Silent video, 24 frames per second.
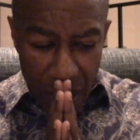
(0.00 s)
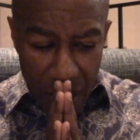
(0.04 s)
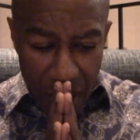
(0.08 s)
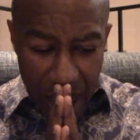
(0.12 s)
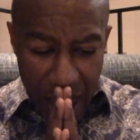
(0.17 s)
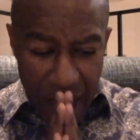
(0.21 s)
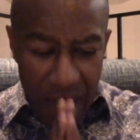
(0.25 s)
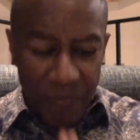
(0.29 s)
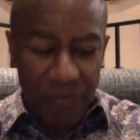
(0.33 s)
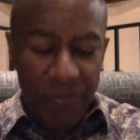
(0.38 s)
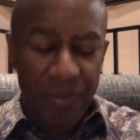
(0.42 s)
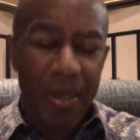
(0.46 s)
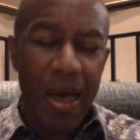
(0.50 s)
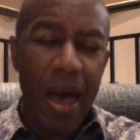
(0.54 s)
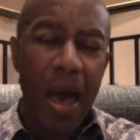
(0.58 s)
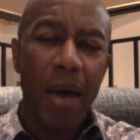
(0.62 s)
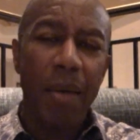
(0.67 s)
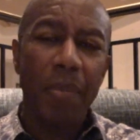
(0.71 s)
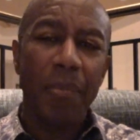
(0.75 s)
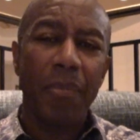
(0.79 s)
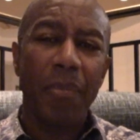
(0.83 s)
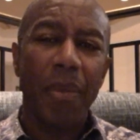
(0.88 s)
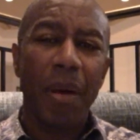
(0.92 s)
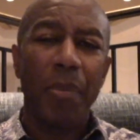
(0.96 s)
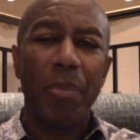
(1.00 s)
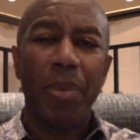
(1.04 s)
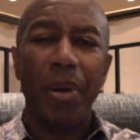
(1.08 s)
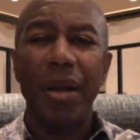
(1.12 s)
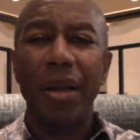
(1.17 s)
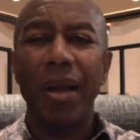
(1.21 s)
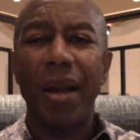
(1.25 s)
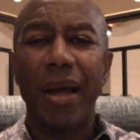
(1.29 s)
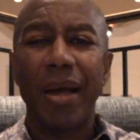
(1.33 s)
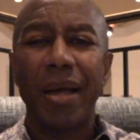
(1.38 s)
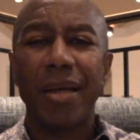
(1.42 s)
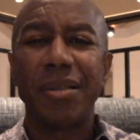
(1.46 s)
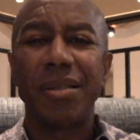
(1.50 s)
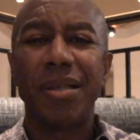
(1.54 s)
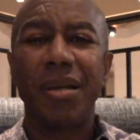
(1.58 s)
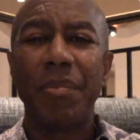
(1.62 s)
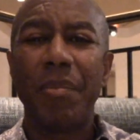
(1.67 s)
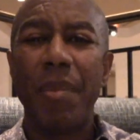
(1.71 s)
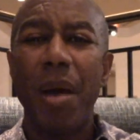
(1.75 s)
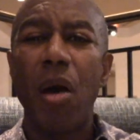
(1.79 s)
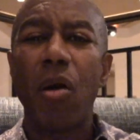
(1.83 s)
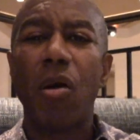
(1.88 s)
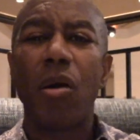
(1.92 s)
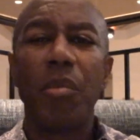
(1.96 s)
after that, my buddy, like I said,
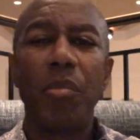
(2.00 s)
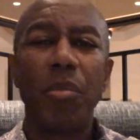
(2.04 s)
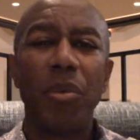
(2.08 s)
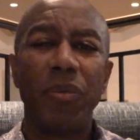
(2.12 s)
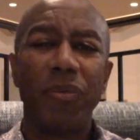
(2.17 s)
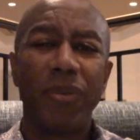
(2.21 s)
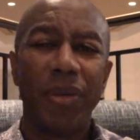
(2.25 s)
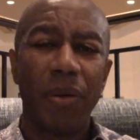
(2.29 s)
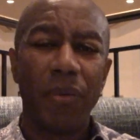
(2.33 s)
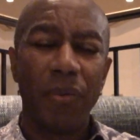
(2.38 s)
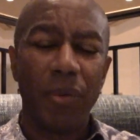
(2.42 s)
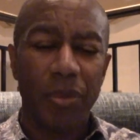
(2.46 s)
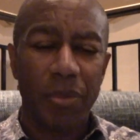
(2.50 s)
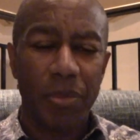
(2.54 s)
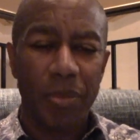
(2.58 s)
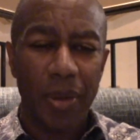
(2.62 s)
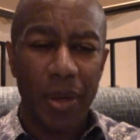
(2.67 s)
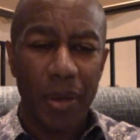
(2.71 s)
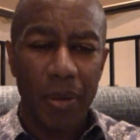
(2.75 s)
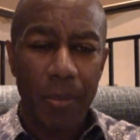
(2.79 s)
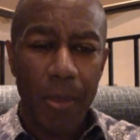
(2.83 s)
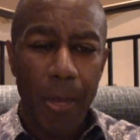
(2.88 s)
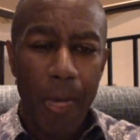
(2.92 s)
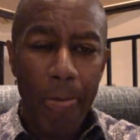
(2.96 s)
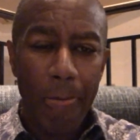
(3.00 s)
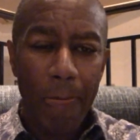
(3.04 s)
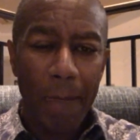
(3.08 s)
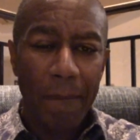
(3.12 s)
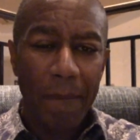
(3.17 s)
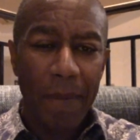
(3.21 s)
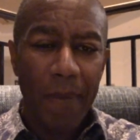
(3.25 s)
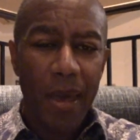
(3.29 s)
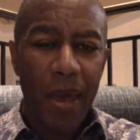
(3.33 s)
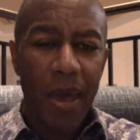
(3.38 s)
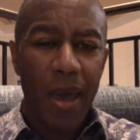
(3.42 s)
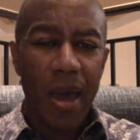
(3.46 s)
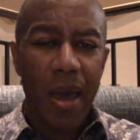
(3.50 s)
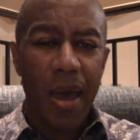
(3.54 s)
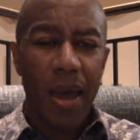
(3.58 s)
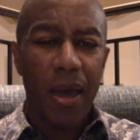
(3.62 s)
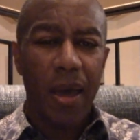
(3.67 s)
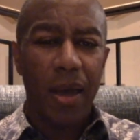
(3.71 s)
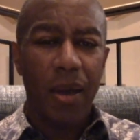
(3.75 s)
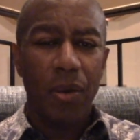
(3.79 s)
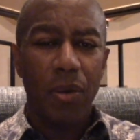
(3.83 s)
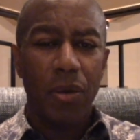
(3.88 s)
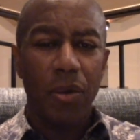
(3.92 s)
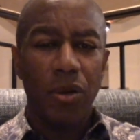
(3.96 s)
Malcolm moved in with me,
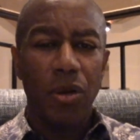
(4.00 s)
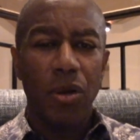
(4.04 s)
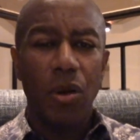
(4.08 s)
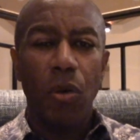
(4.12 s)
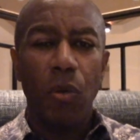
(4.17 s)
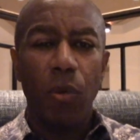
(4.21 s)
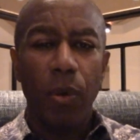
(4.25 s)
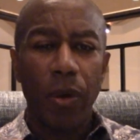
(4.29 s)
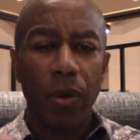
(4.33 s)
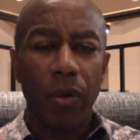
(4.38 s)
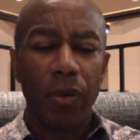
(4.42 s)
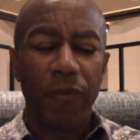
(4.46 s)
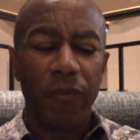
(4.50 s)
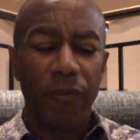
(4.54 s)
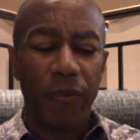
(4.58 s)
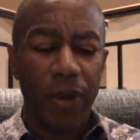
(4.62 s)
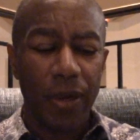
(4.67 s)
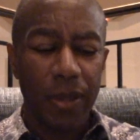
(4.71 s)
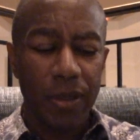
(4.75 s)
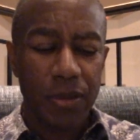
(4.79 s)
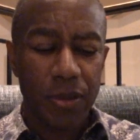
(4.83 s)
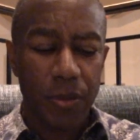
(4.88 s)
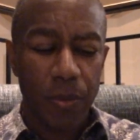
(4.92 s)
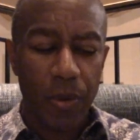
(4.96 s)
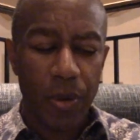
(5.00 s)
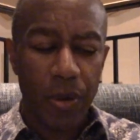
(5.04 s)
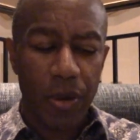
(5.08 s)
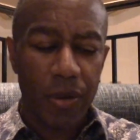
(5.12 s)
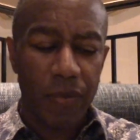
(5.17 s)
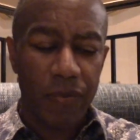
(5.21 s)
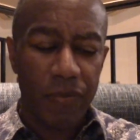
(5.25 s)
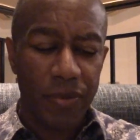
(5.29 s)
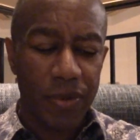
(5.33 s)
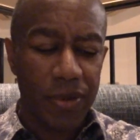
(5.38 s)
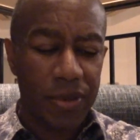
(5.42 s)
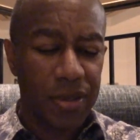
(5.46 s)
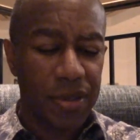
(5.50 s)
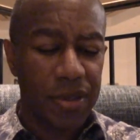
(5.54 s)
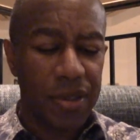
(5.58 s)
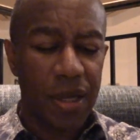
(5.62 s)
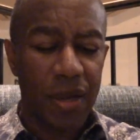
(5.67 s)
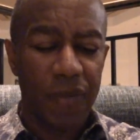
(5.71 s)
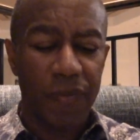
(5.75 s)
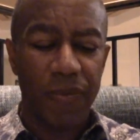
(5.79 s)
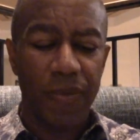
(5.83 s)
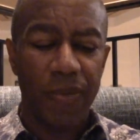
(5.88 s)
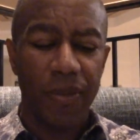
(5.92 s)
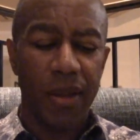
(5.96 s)
and you know we were friends and we were good friends and
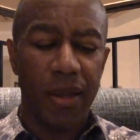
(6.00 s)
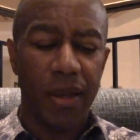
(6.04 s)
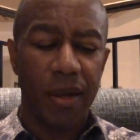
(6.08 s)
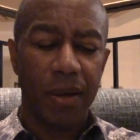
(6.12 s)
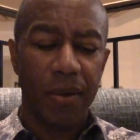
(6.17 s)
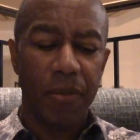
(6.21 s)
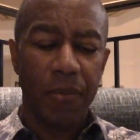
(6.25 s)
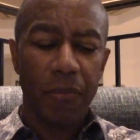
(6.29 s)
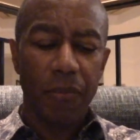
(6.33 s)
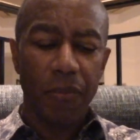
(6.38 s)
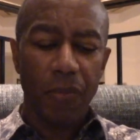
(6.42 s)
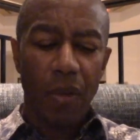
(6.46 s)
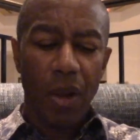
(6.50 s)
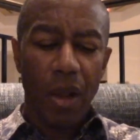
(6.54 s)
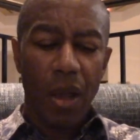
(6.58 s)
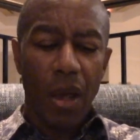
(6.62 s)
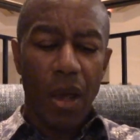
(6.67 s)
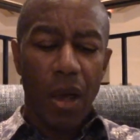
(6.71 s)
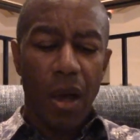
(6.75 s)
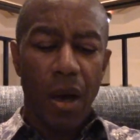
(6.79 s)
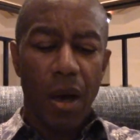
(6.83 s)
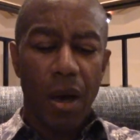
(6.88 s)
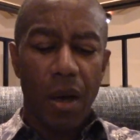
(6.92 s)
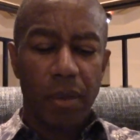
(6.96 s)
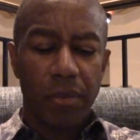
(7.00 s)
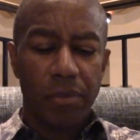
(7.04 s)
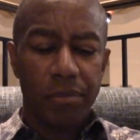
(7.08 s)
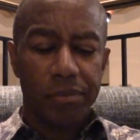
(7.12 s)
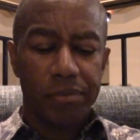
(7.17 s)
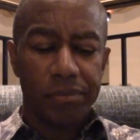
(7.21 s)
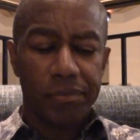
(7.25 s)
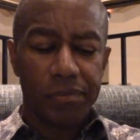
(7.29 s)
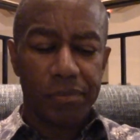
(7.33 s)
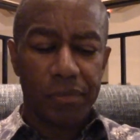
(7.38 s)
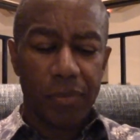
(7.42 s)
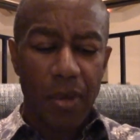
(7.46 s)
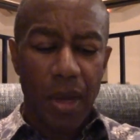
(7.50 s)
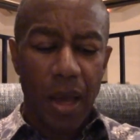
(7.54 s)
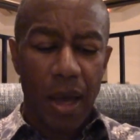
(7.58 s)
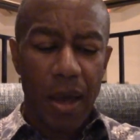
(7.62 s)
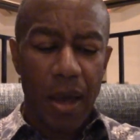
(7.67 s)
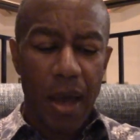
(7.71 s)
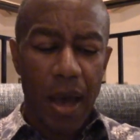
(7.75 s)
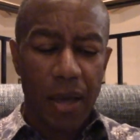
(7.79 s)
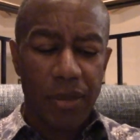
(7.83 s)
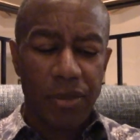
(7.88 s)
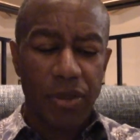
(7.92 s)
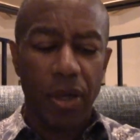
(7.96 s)
stuff. And then um,
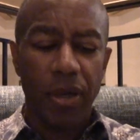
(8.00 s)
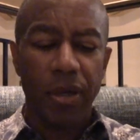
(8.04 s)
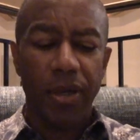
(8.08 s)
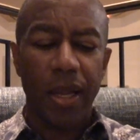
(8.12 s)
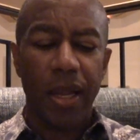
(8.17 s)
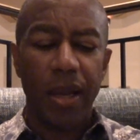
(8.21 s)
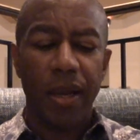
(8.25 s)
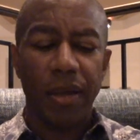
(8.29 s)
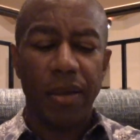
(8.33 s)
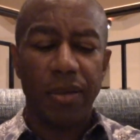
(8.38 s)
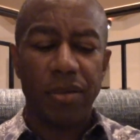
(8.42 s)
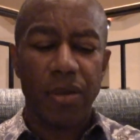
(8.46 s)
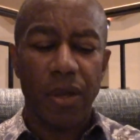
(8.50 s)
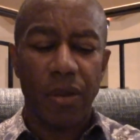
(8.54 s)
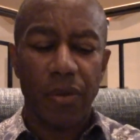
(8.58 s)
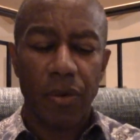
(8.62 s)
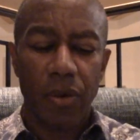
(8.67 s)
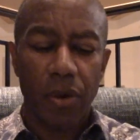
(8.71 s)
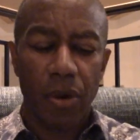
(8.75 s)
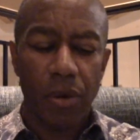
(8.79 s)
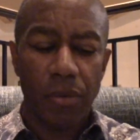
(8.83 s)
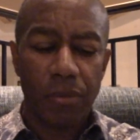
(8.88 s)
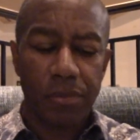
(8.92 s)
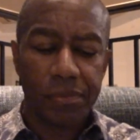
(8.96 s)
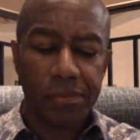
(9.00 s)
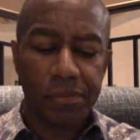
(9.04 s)
I started dating this other girl.